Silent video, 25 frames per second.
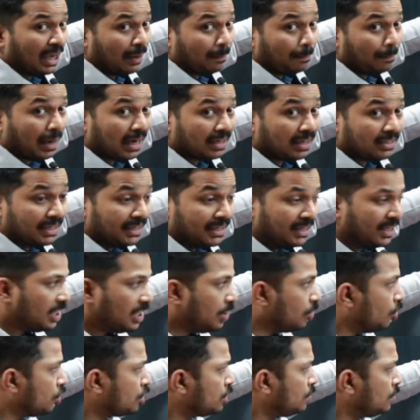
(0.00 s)
magnetic
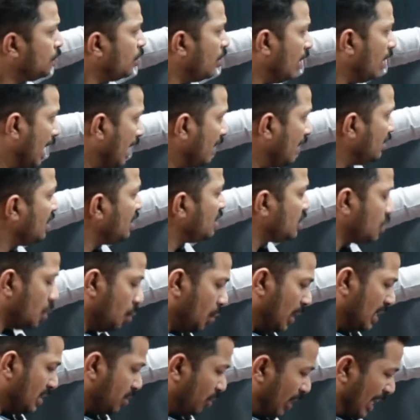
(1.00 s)
north pole, and this
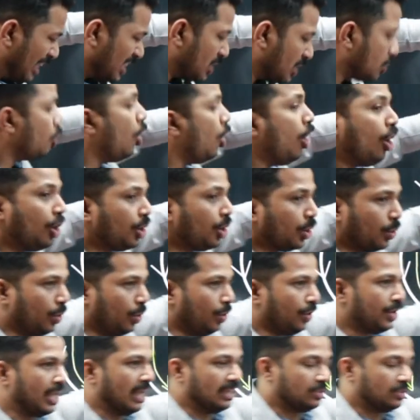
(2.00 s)
rule is known as clock rule.
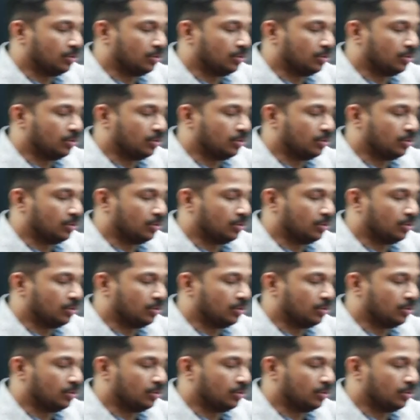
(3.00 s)
Okay,